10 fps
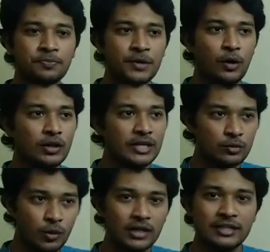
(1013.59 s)
all the
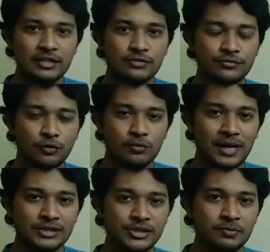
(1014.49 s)
qualities of
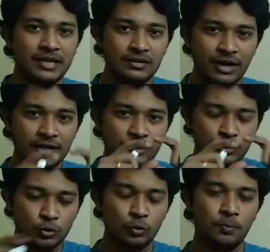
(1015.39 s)
foremanship, he divided into
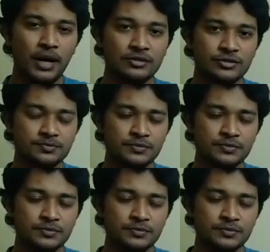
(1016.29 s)
two parts.